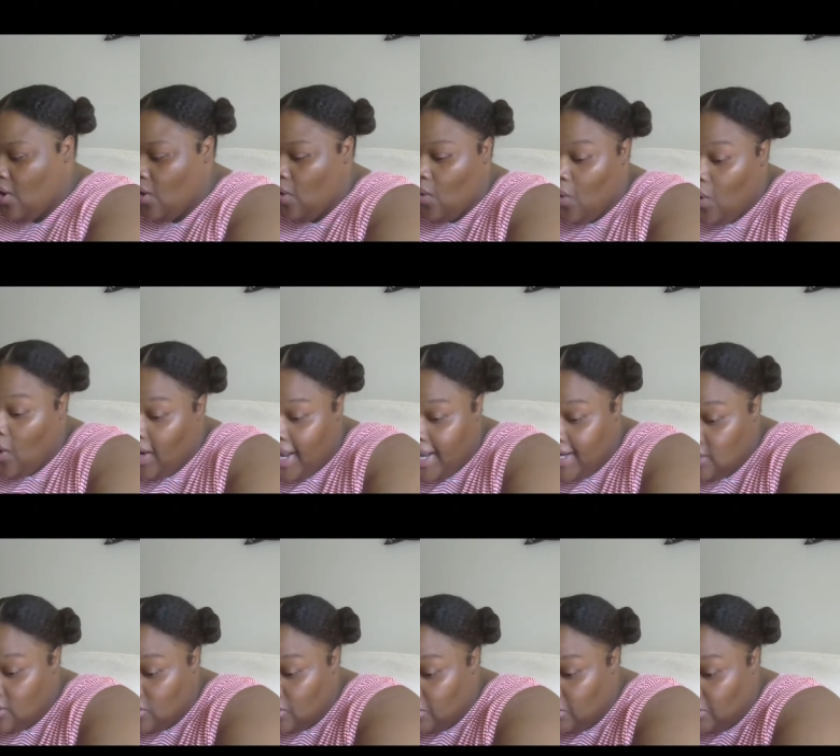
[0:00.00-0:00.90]
all I
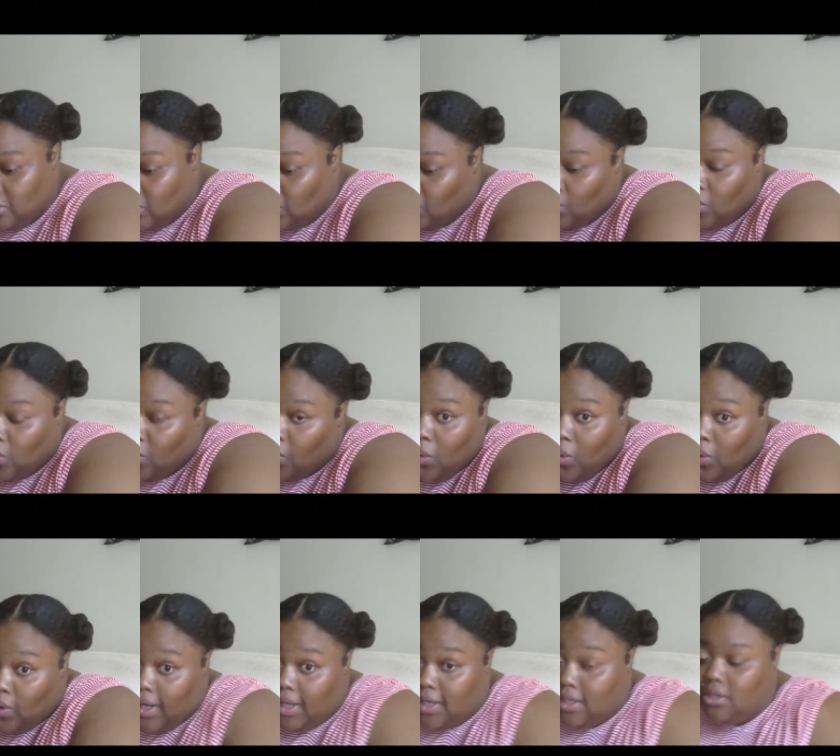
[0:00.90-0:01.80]
do
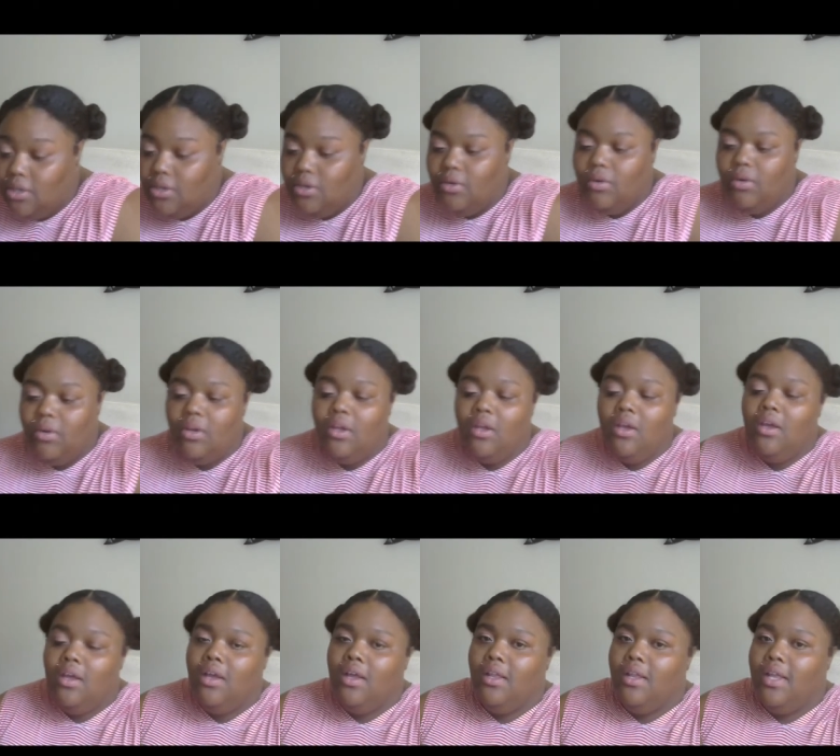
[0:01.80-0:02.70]
all I do
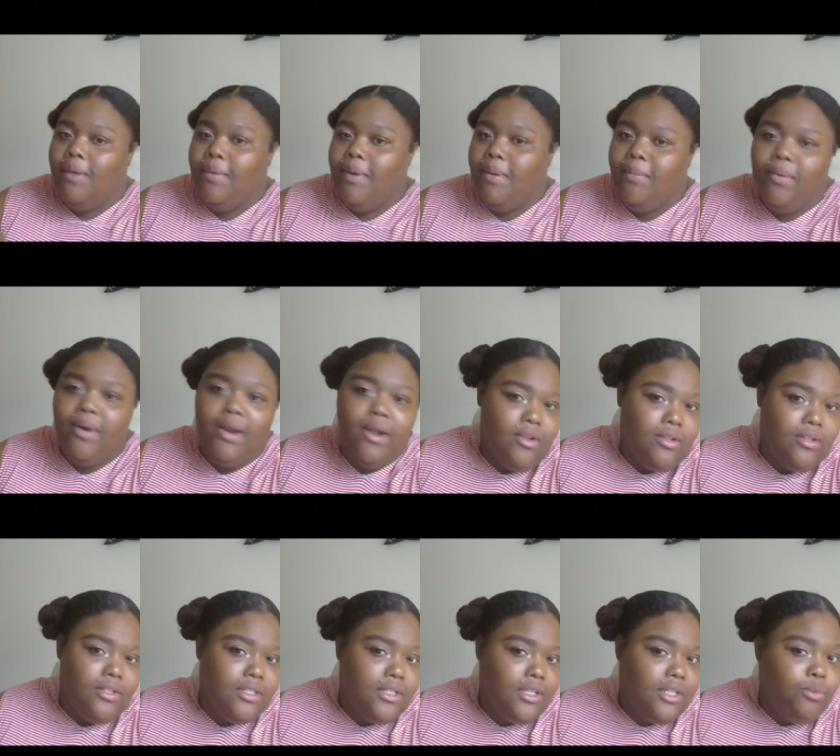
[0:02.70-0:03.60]
like my
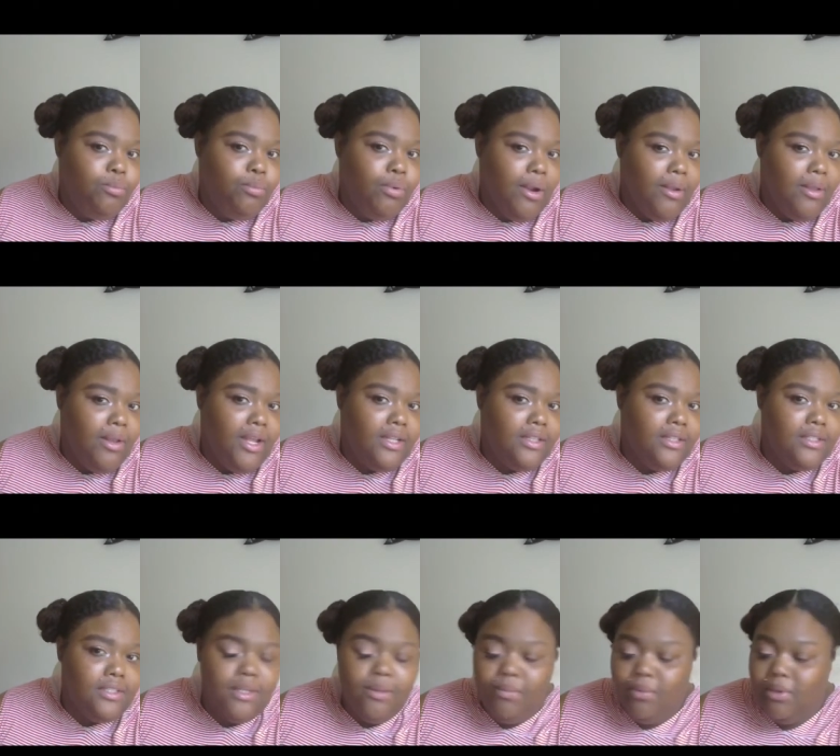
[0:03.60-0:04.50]
brows is probably like the
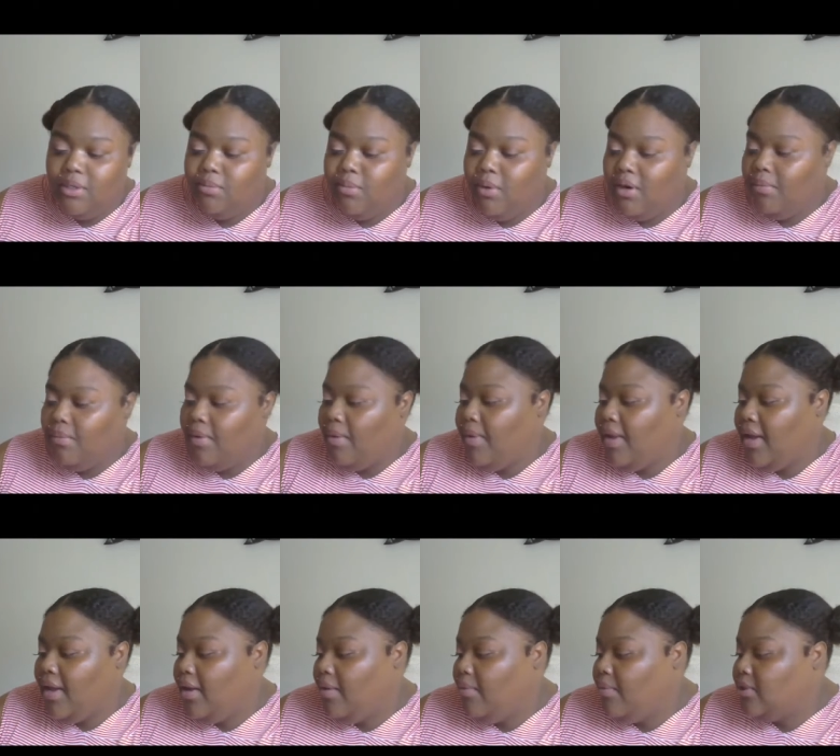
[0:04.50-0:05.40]
simplest part of my
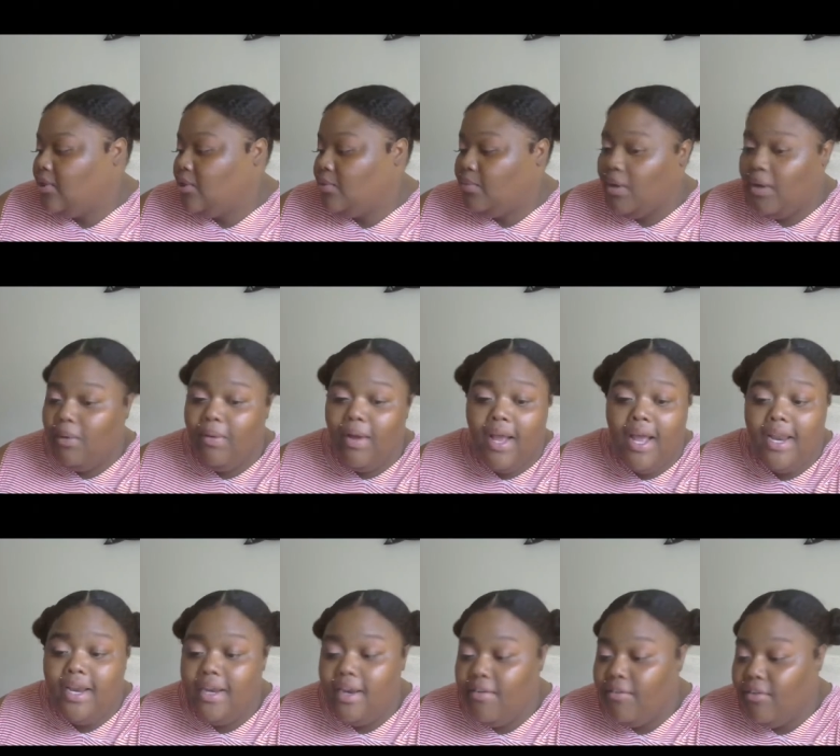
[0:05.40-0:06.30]
makeup which is probably why I
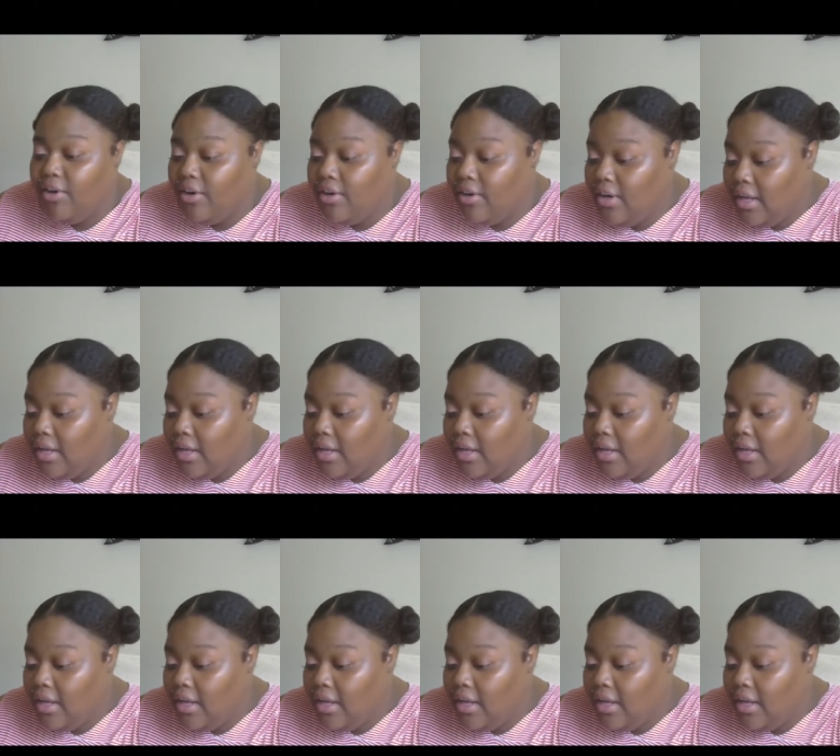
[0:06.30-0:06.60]
never